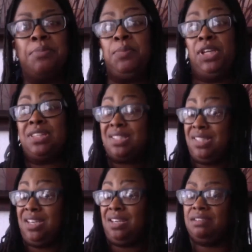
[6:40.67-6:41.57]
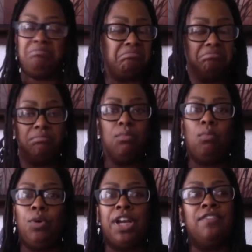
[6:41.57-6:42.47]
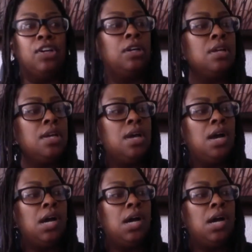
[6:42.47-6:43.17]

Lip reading: Some people get the stick, whatever.